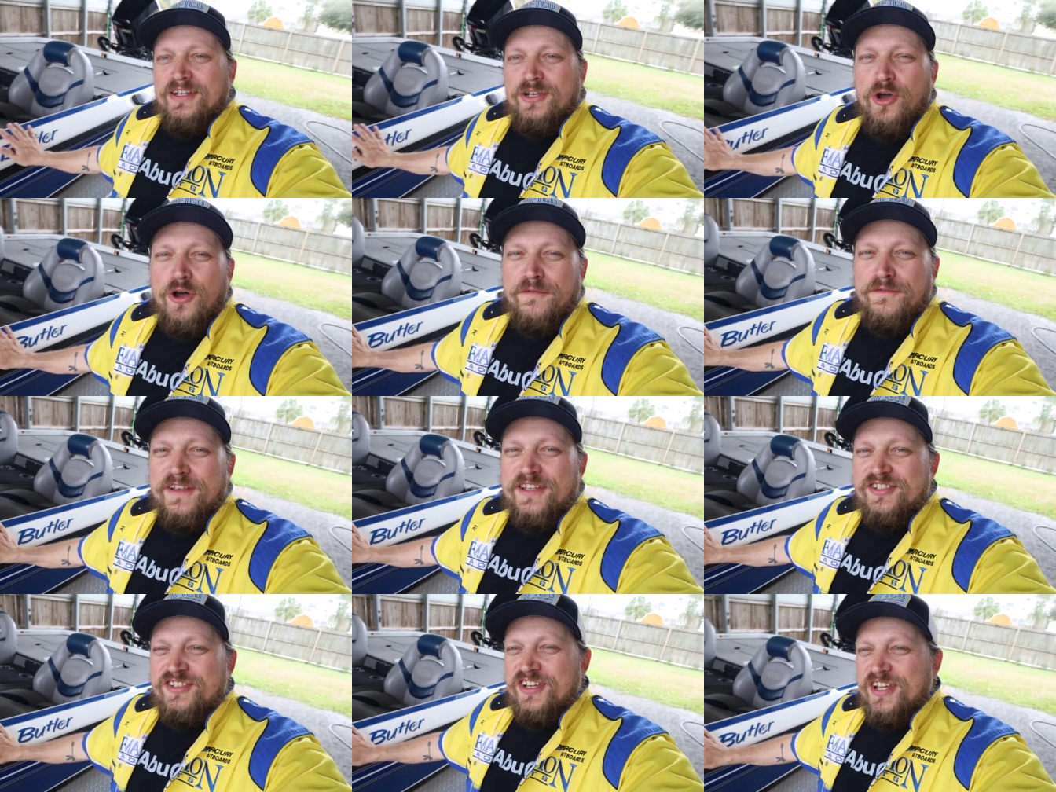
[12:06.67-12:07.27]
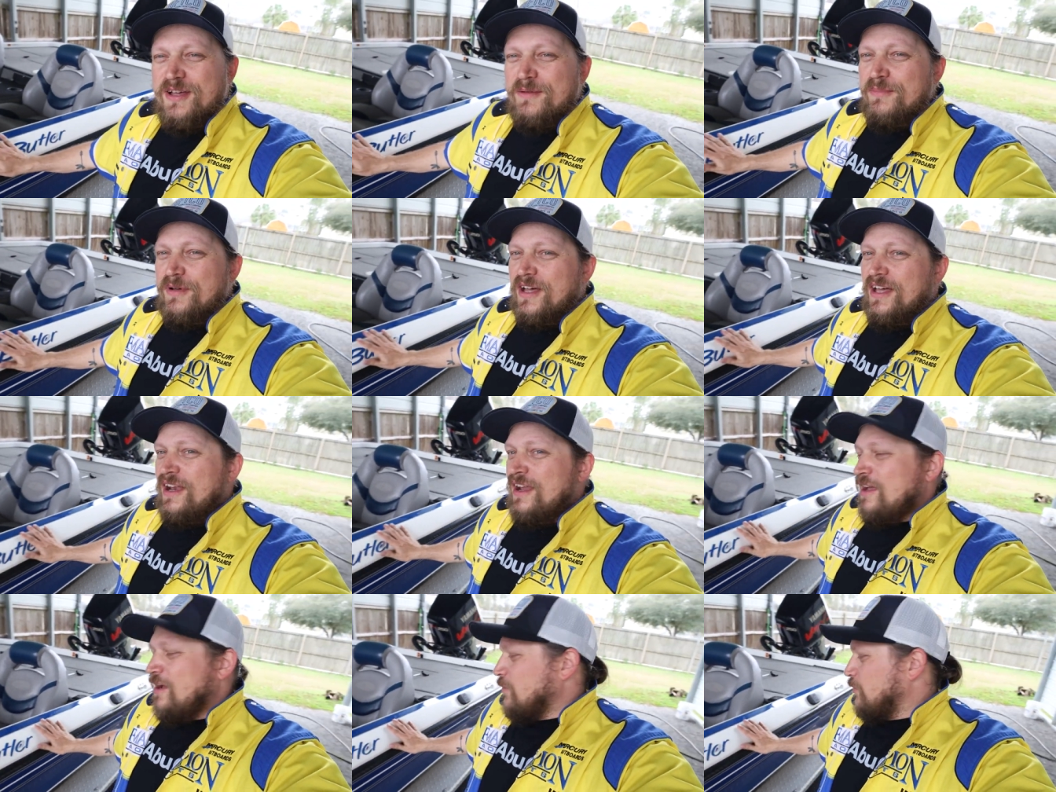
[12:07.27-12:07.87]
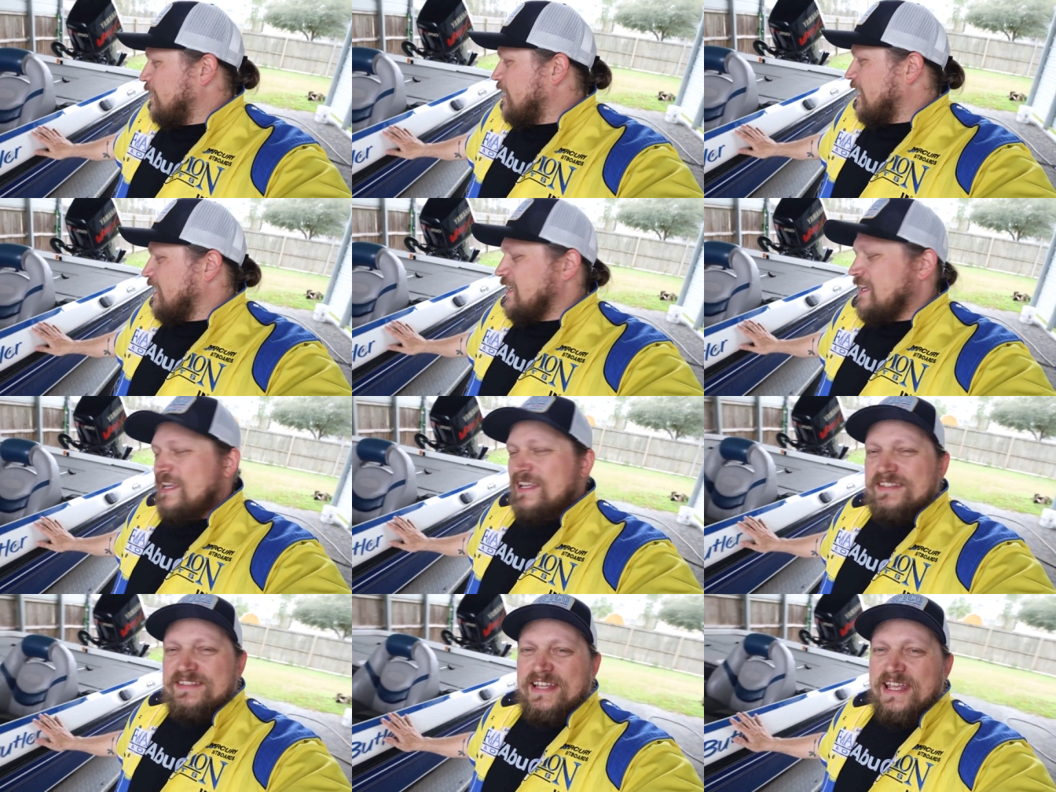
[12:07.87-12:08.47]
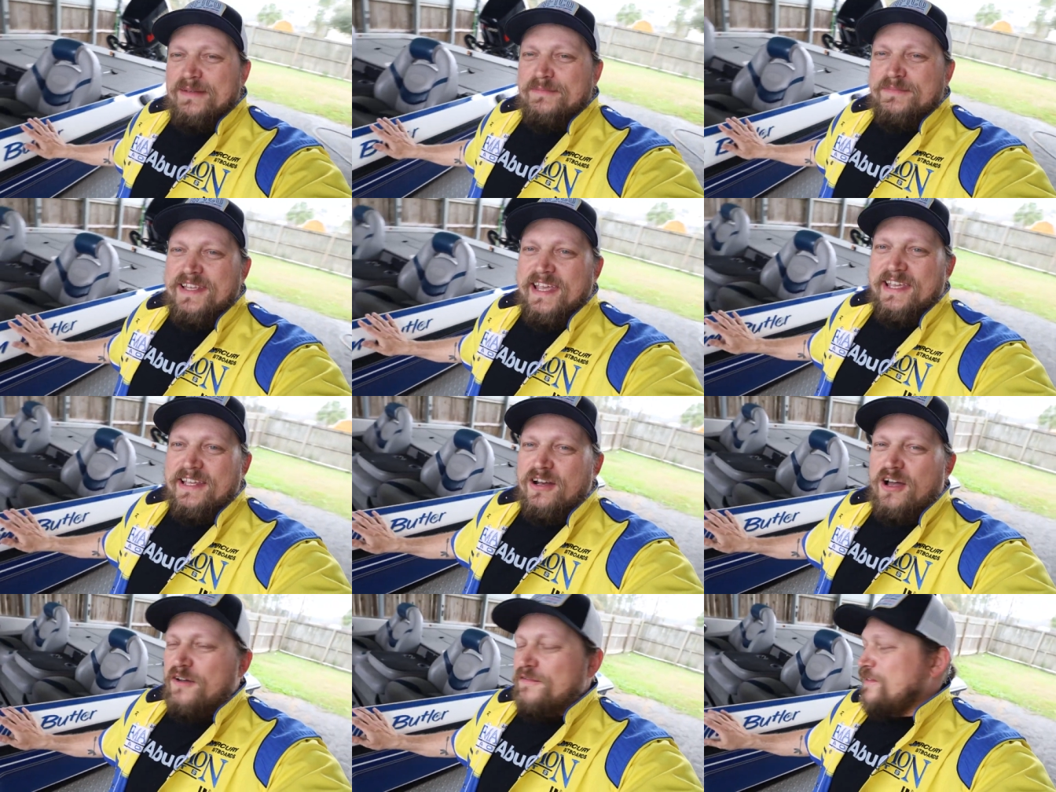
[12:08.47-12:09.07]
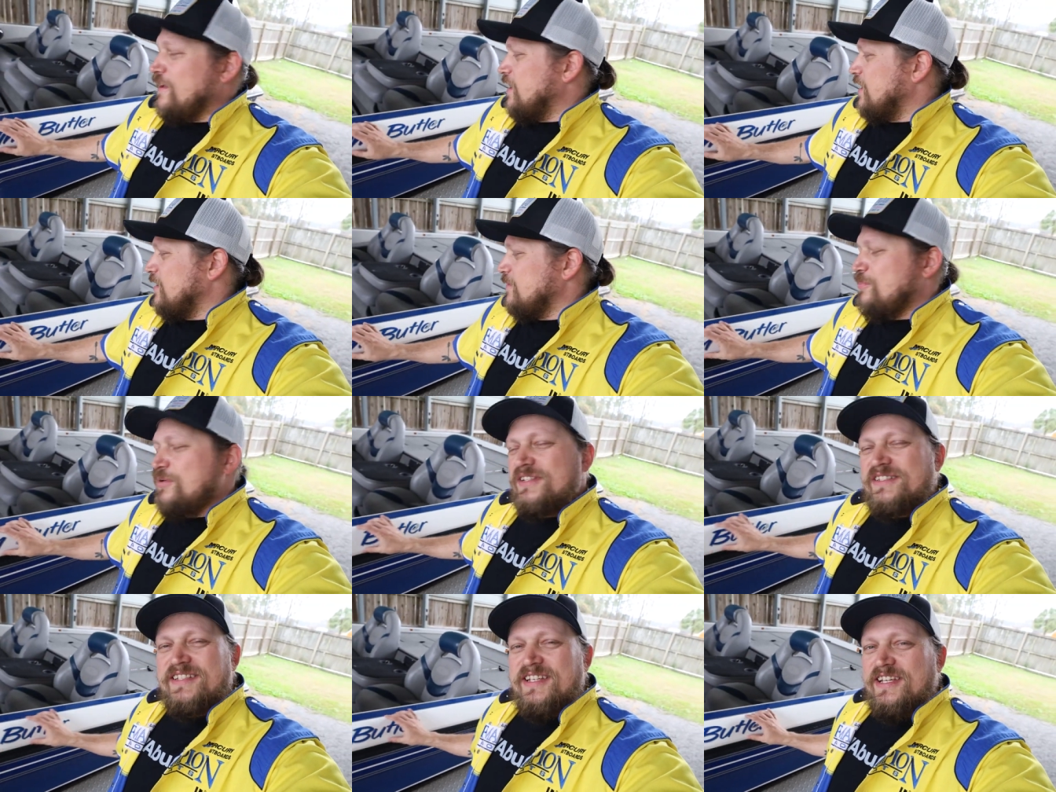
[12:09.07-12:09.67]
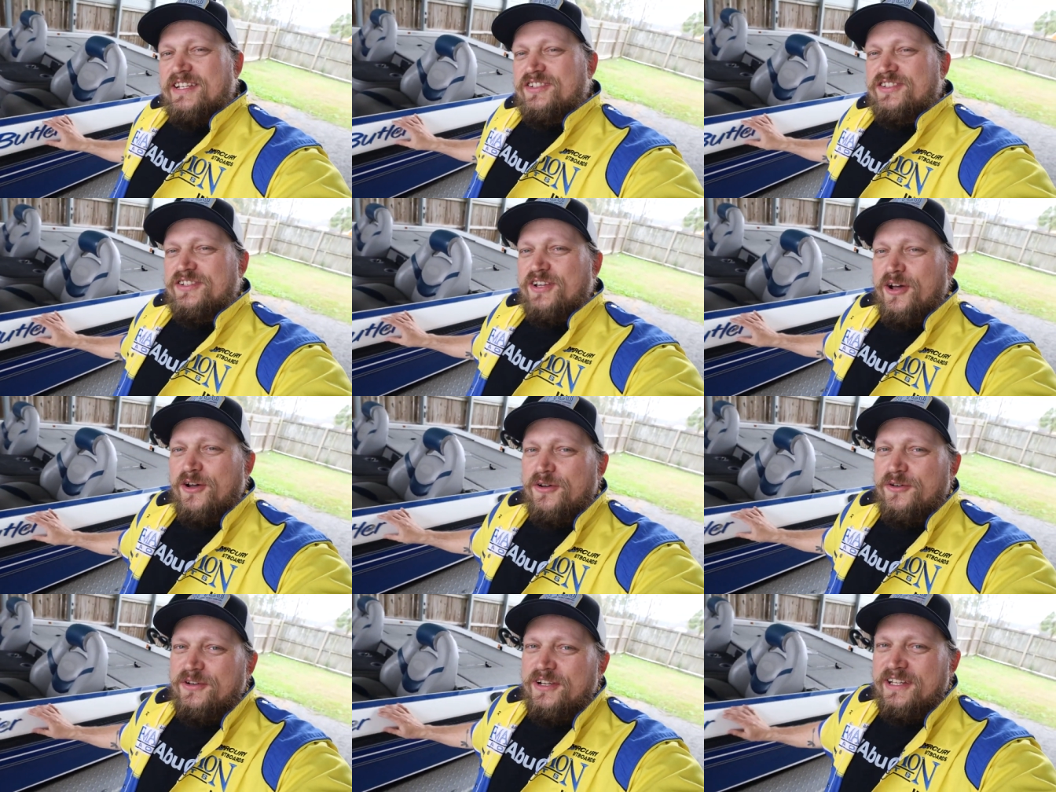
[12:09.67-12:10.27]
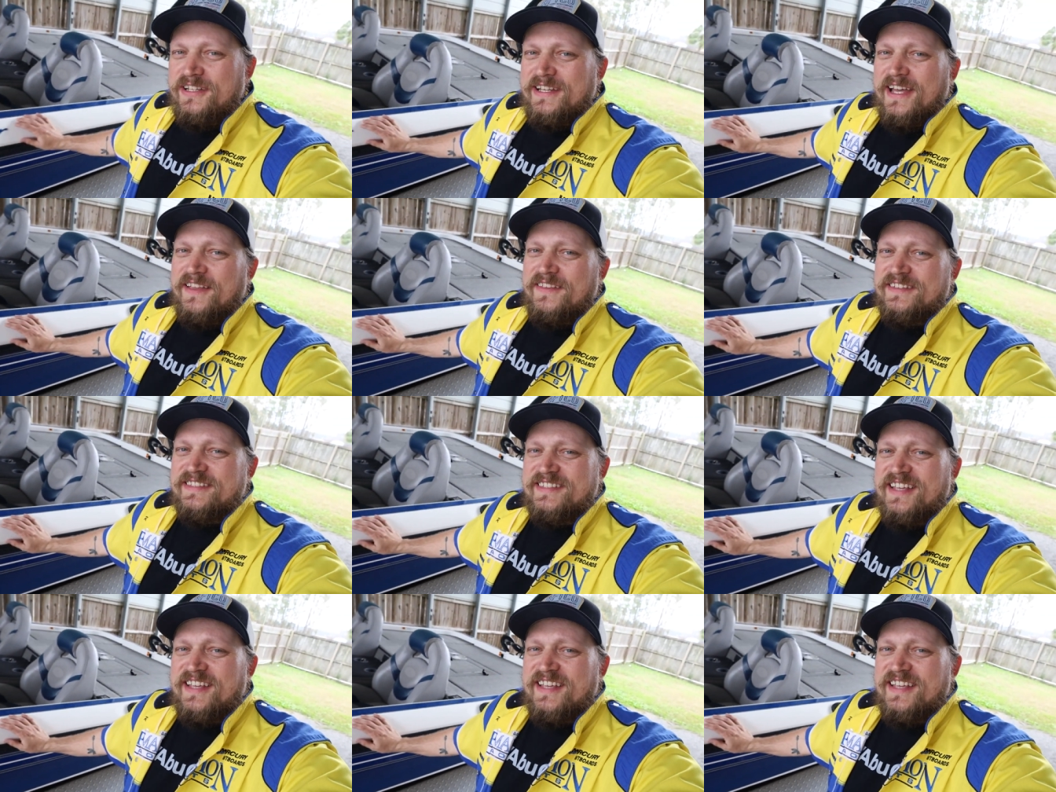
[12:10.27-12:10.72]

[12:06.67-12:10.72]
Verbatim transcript: No offense, Jim, but we got to get his name taken off there, put T Stone down the